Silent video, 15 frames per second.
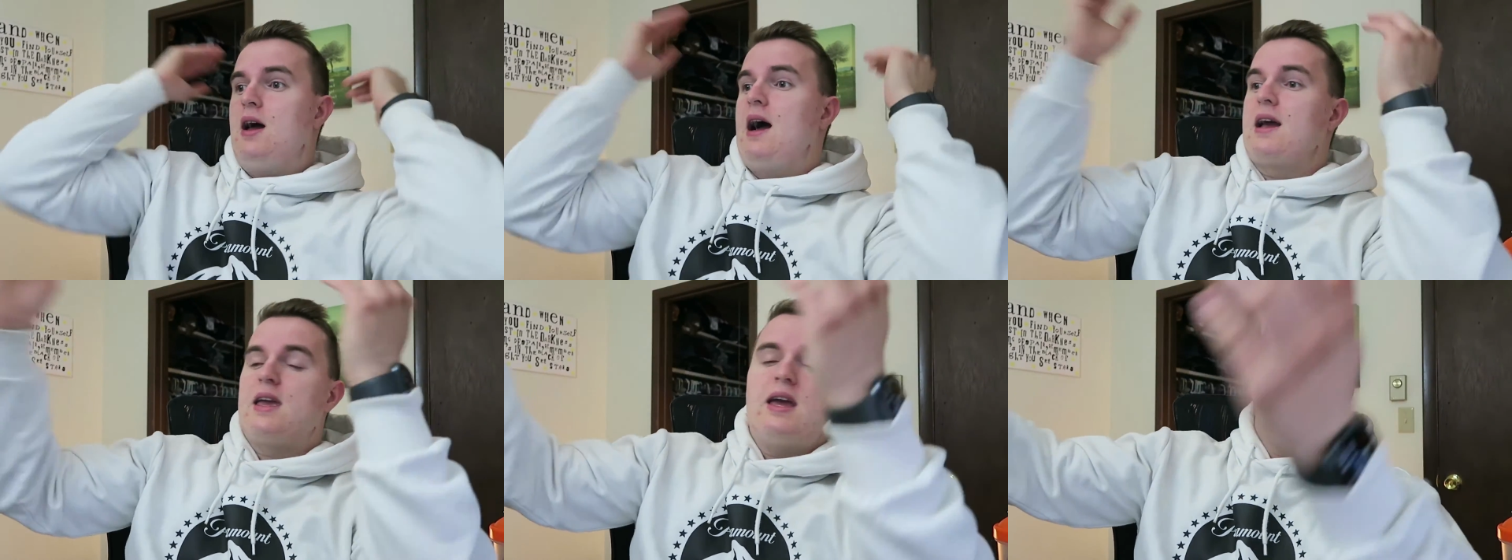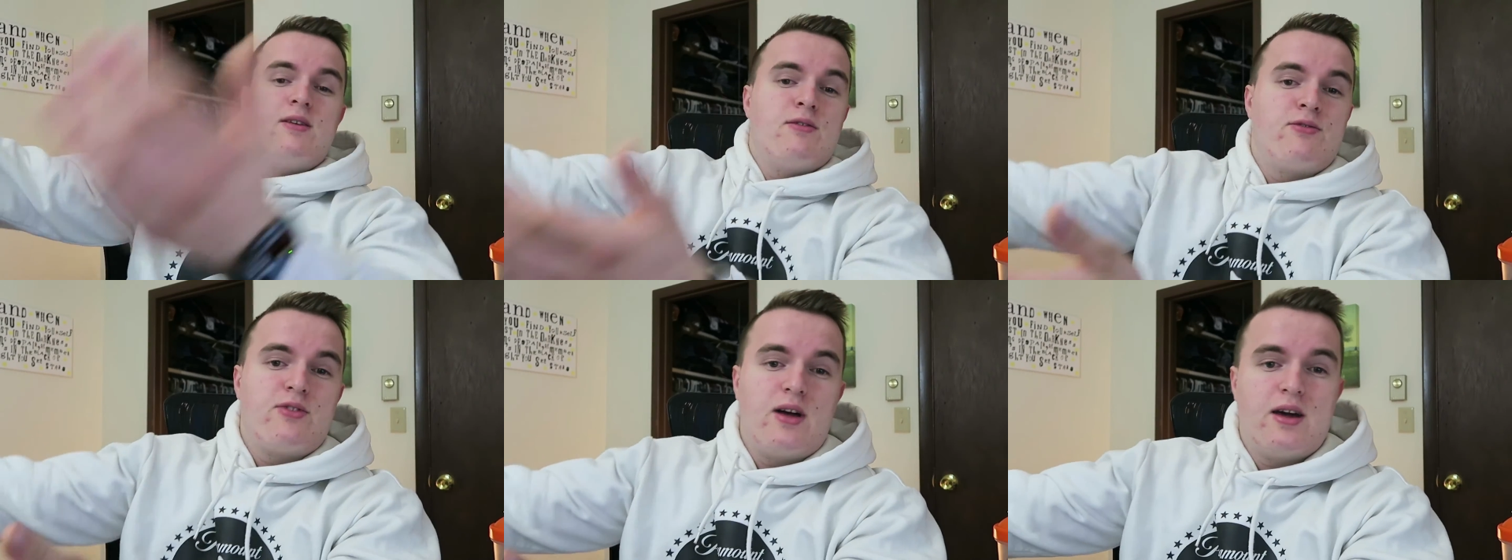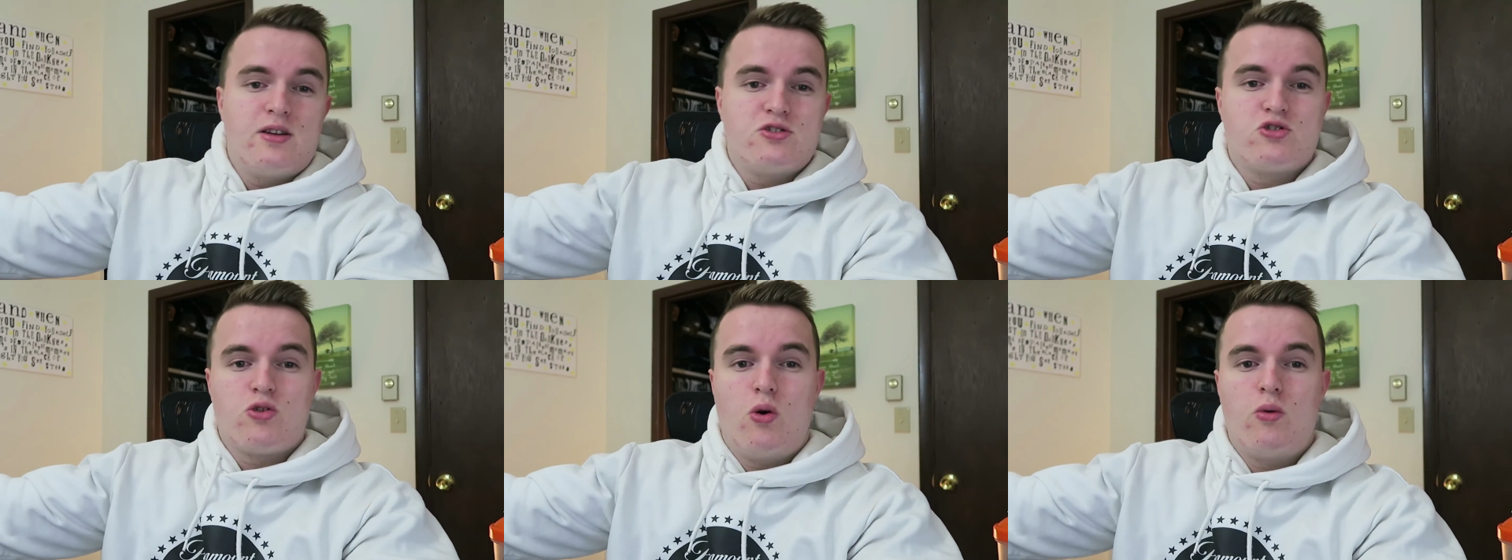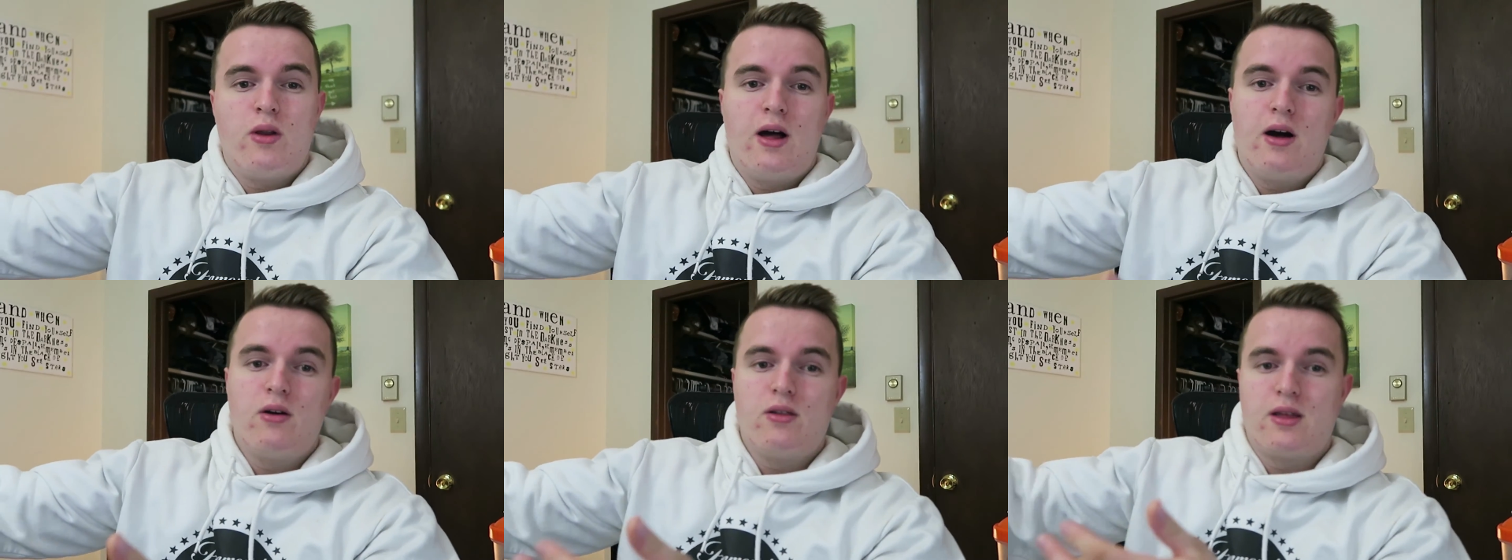I can't even fly the drone
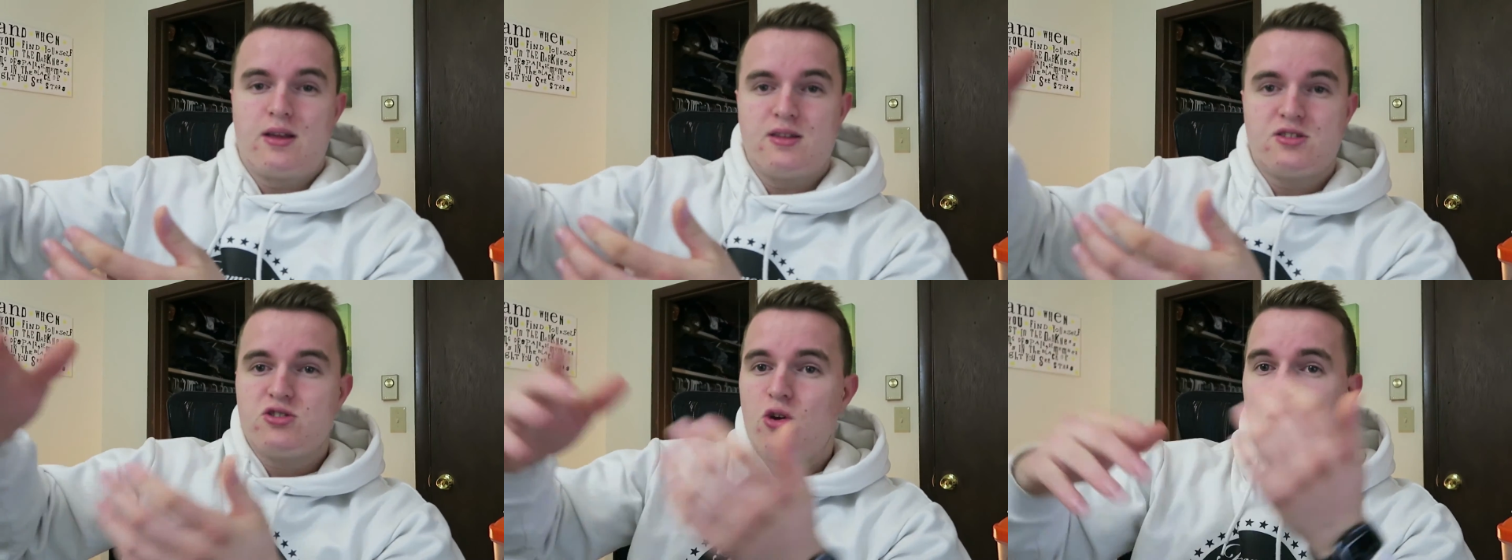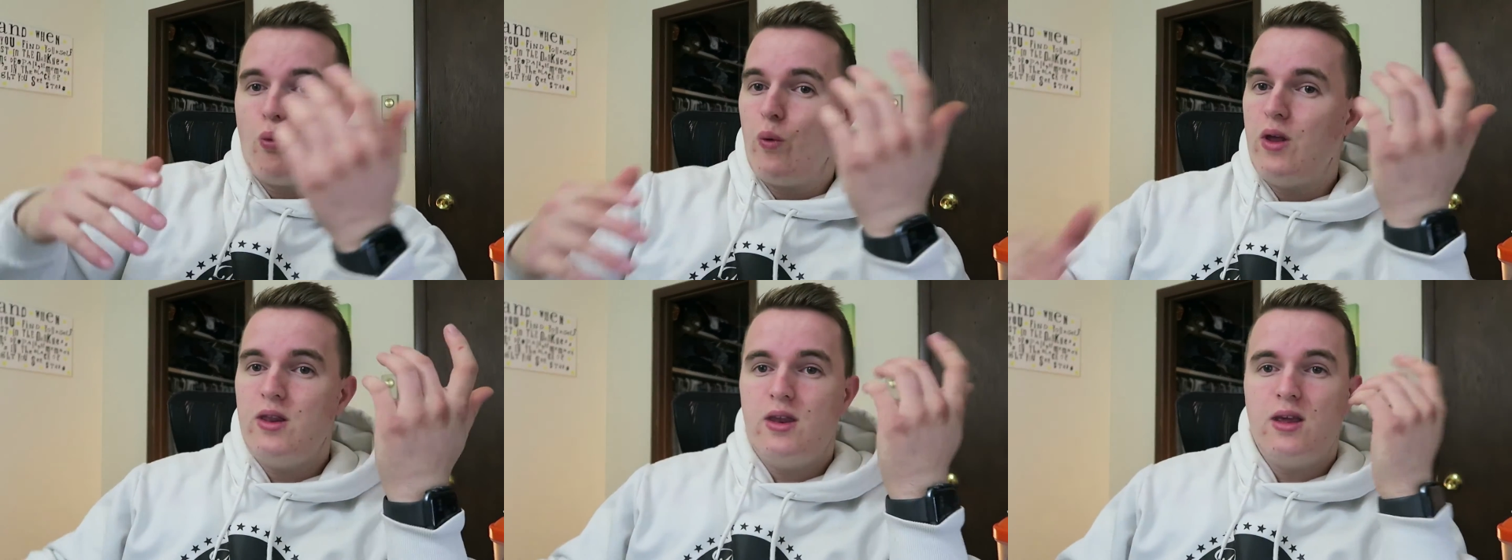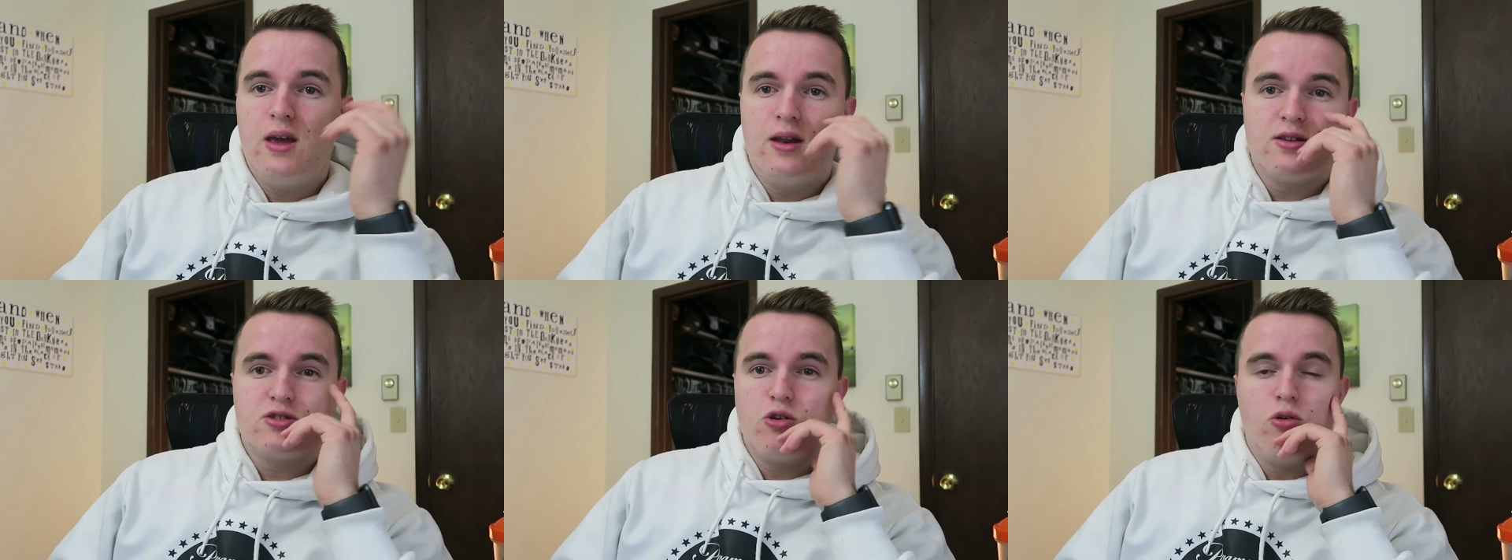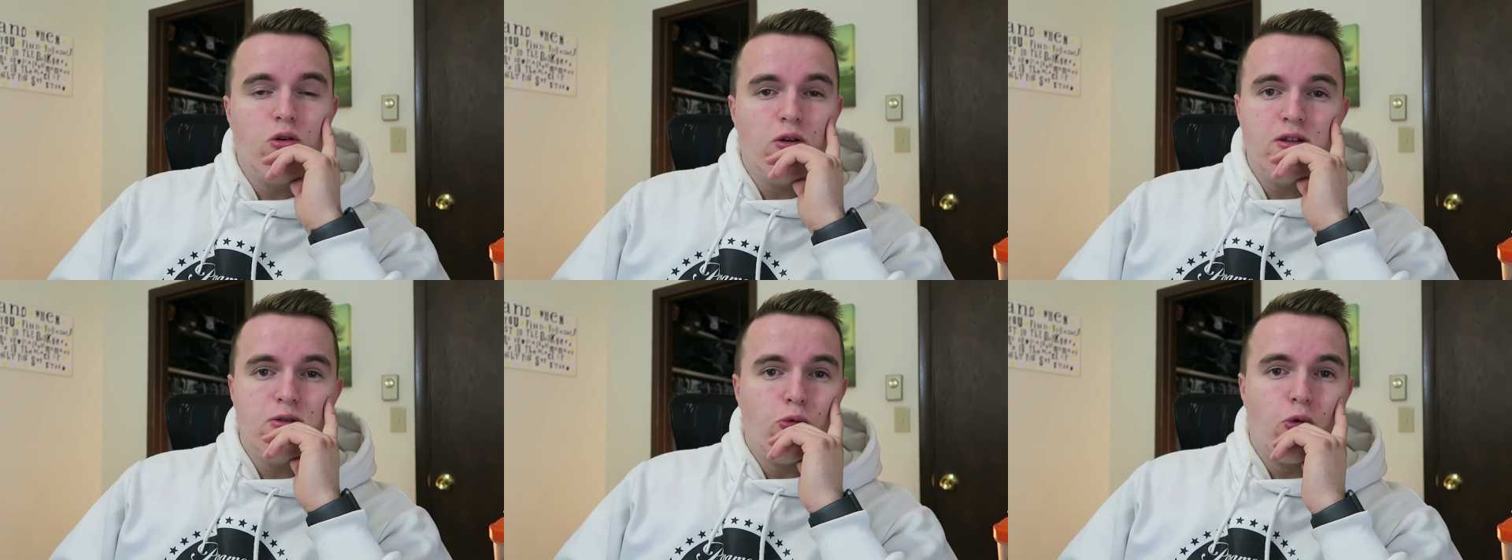out like it's so windy and so
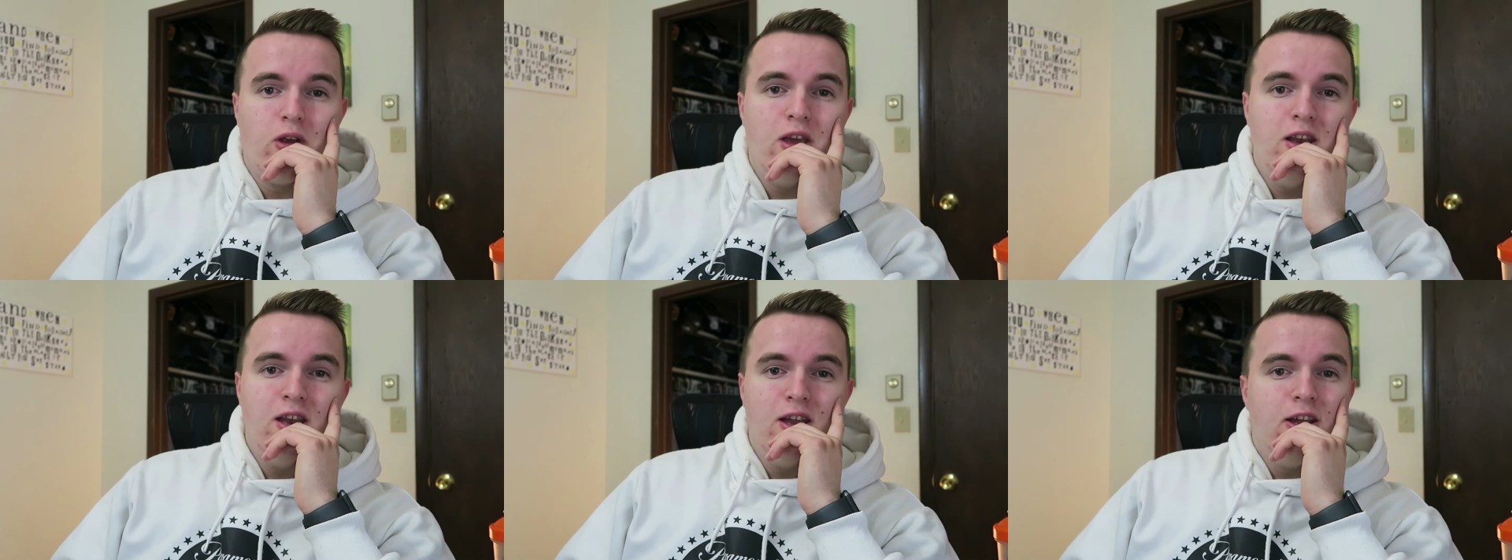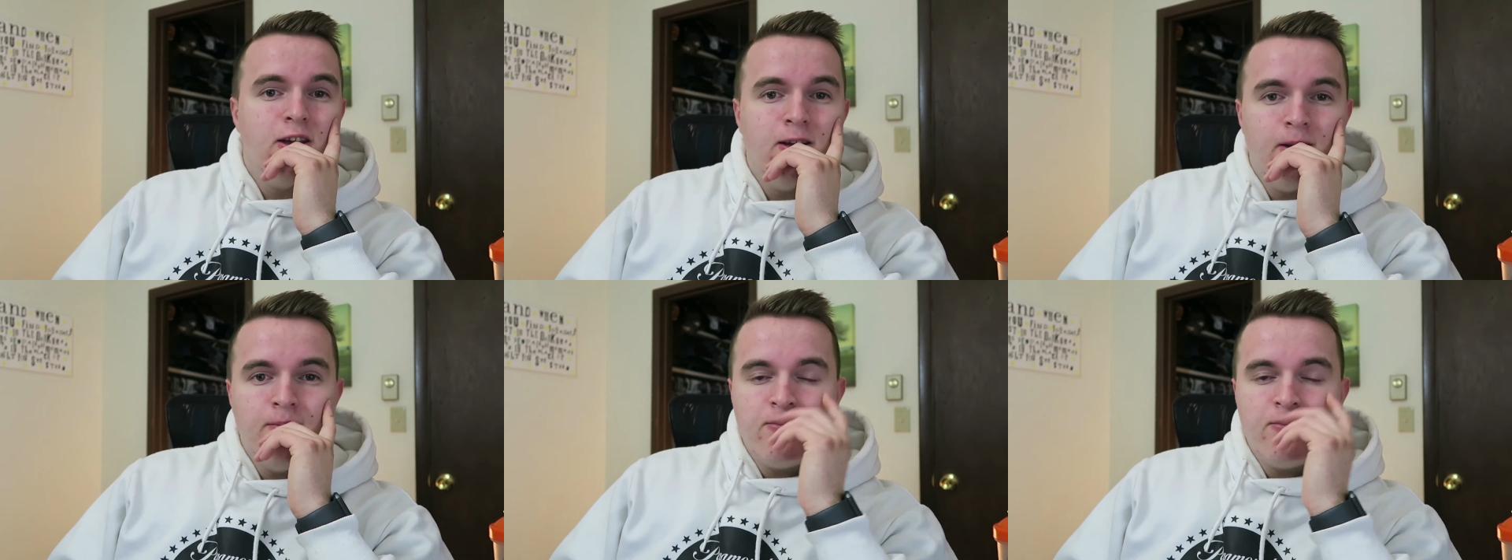and rainy.